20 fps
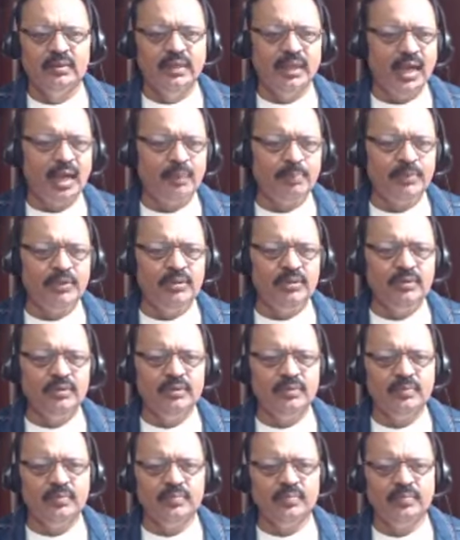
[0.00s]
They happen
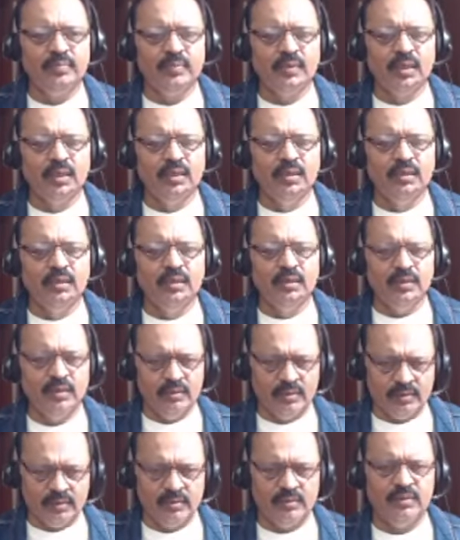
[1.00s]

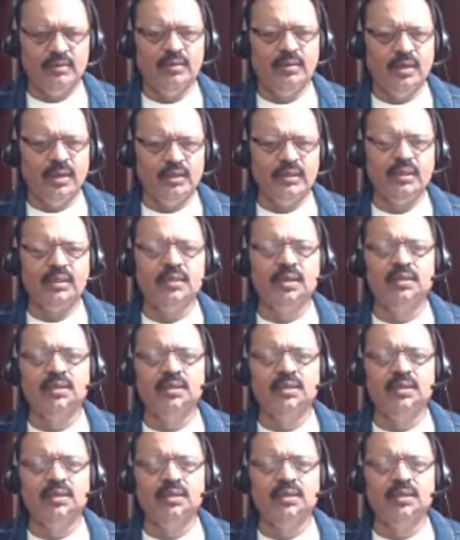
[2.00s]
in other